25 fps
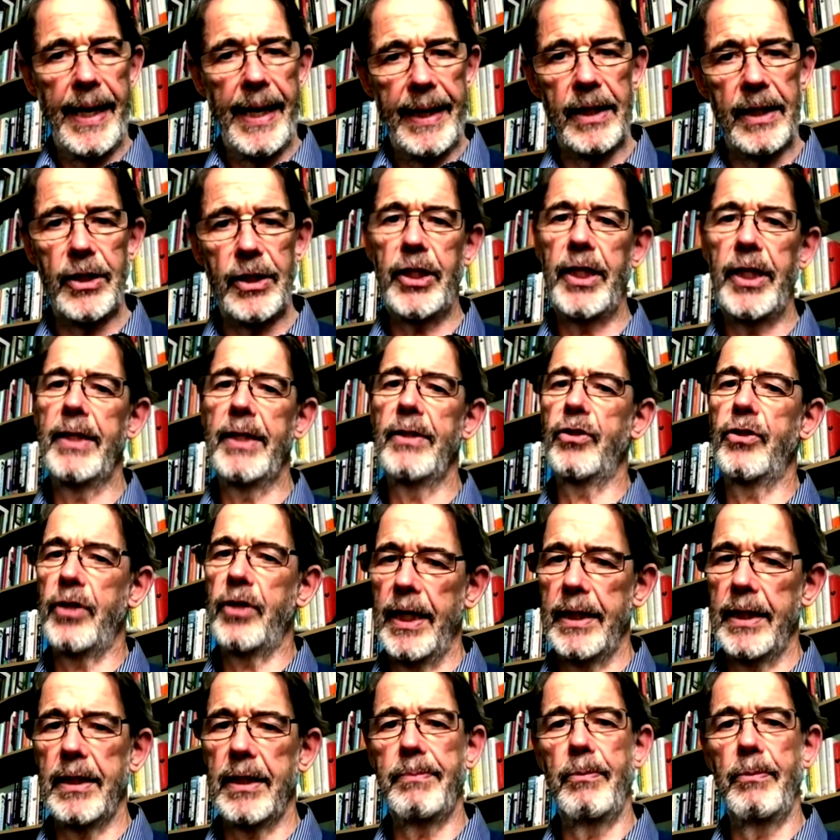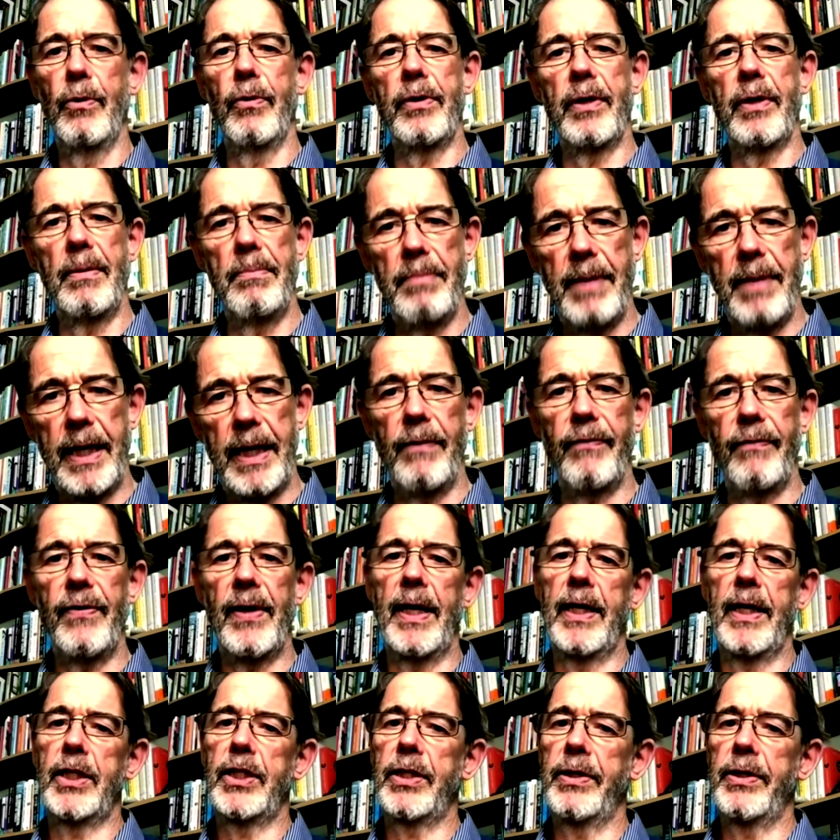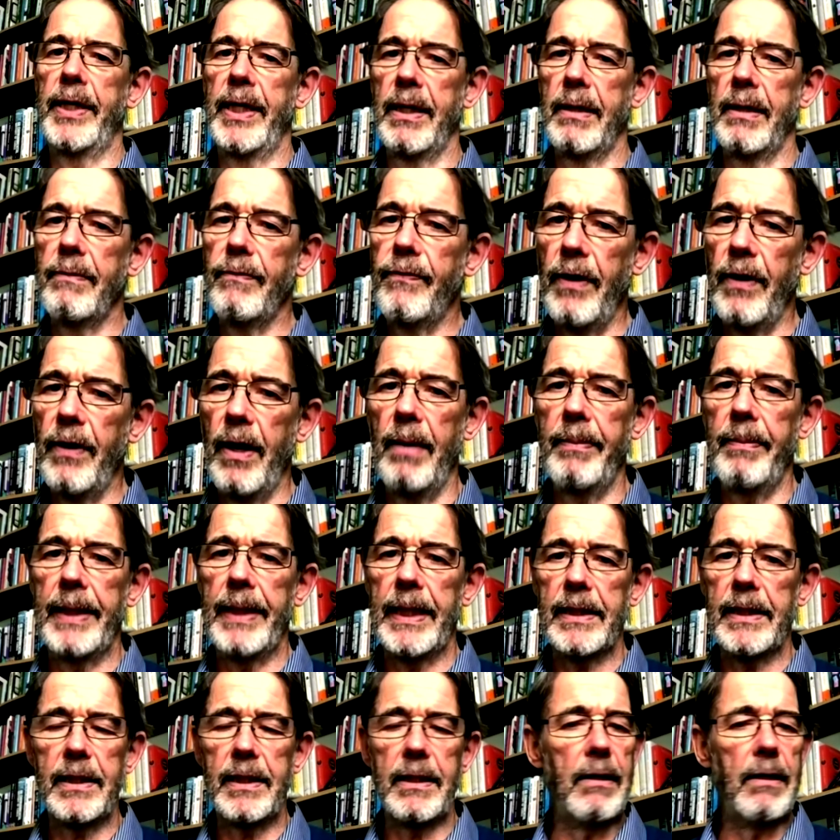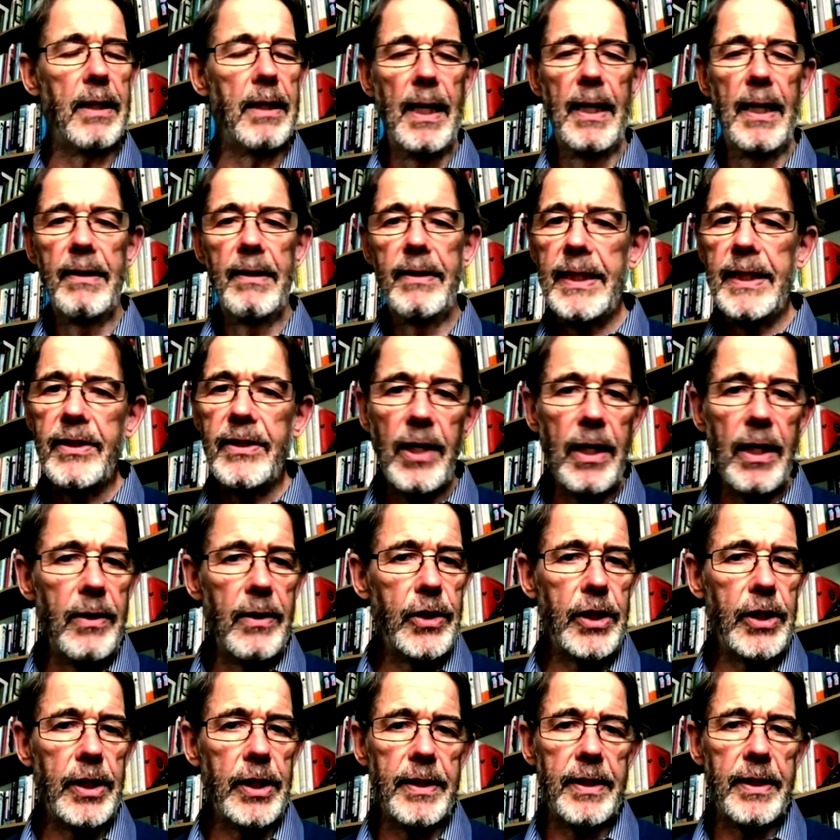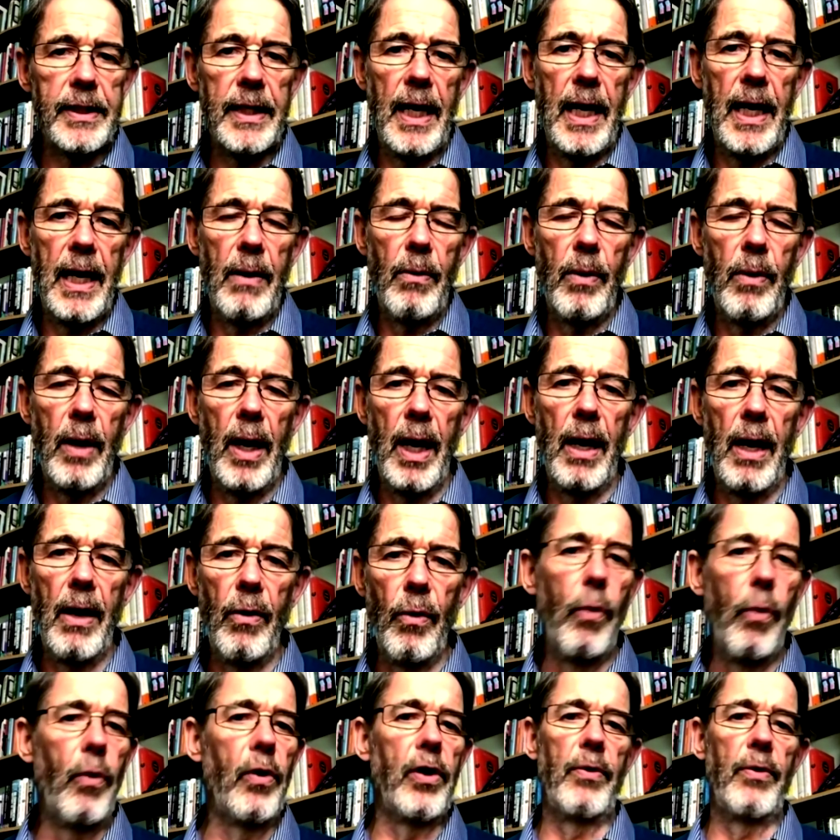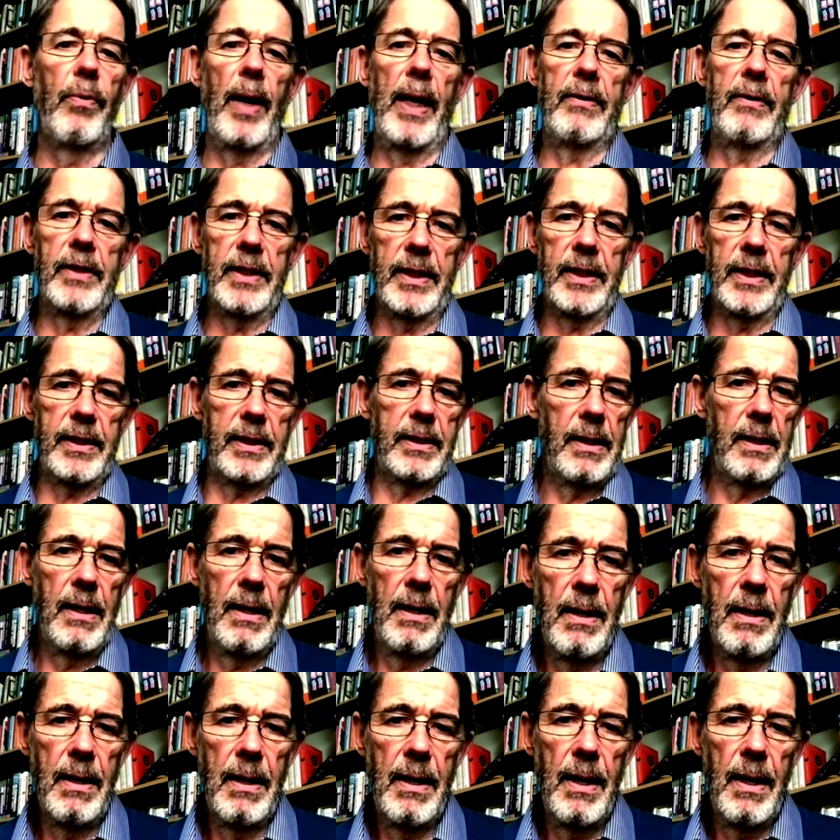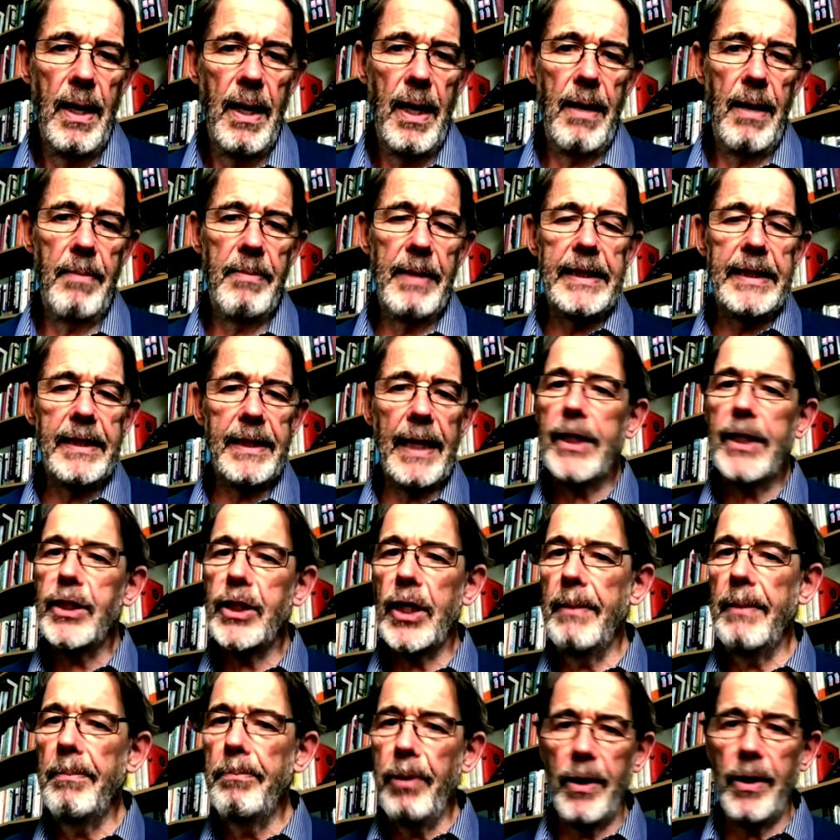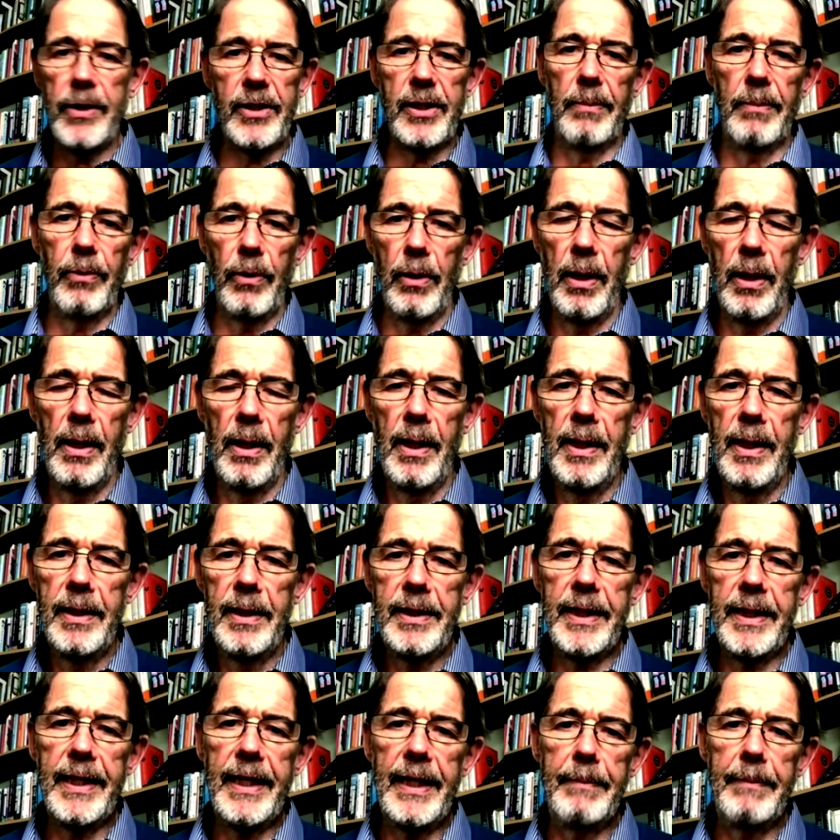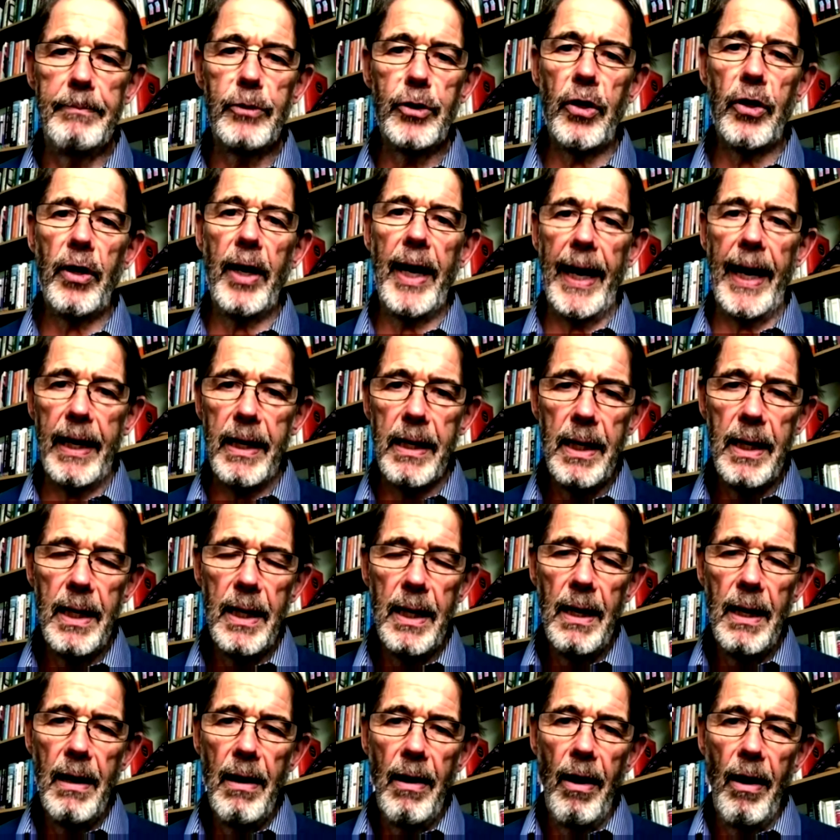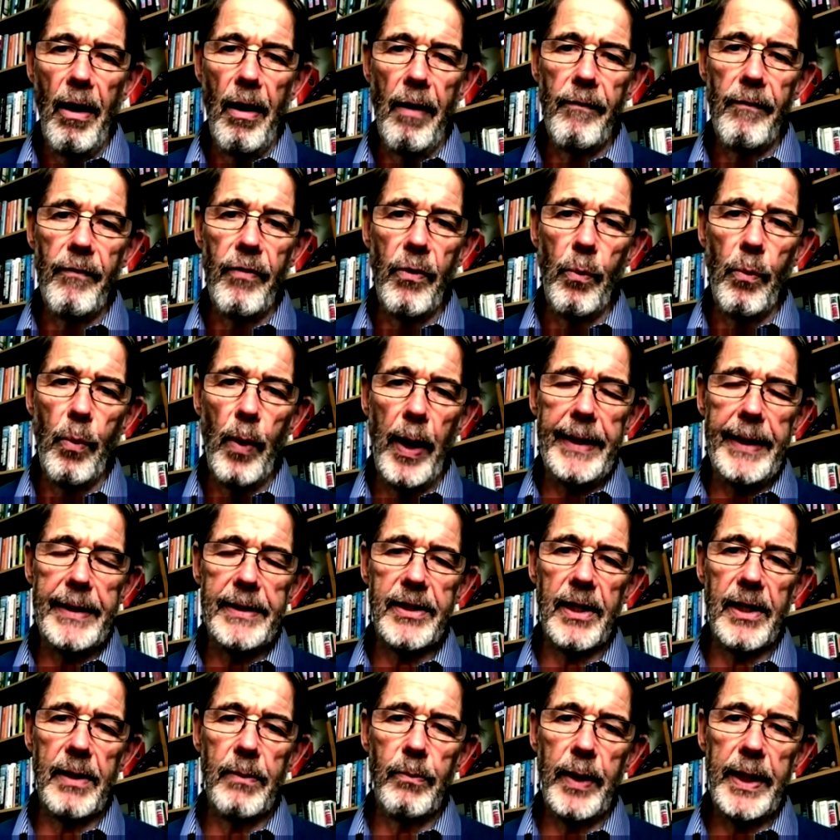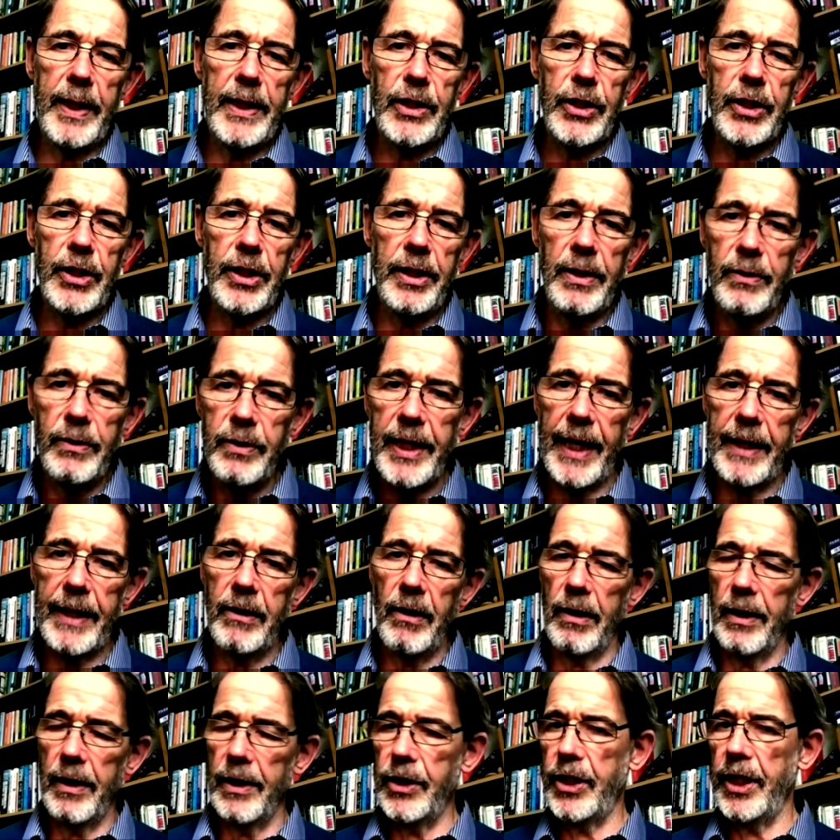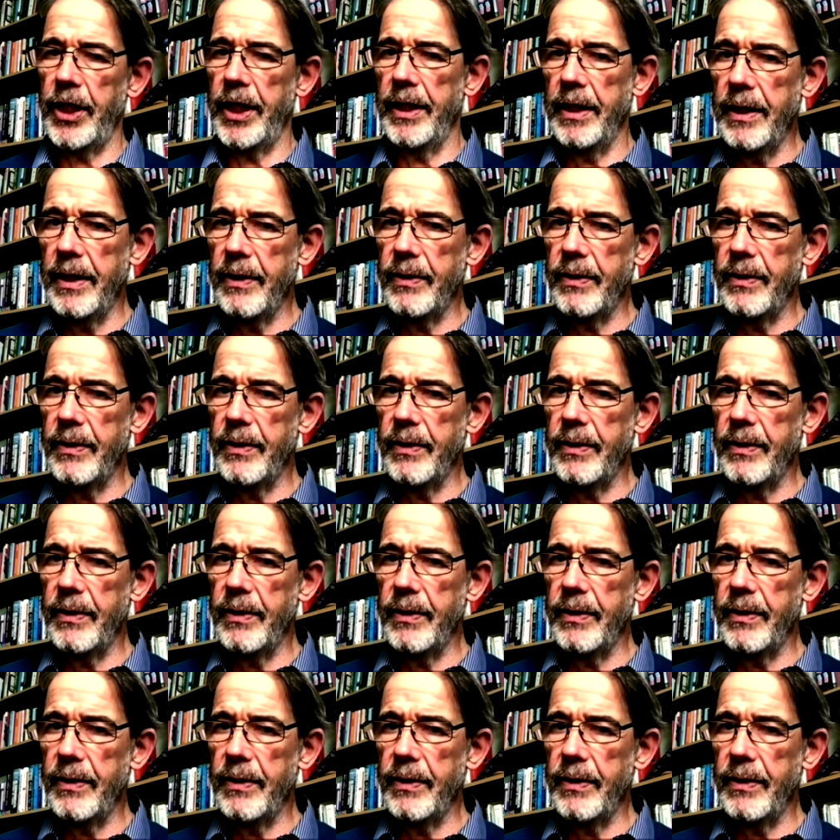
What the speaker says: energy and transport and manufacturing and farming and so on. These solutions now are all around us. It's actually impossible to keep track of the ways in which new technology,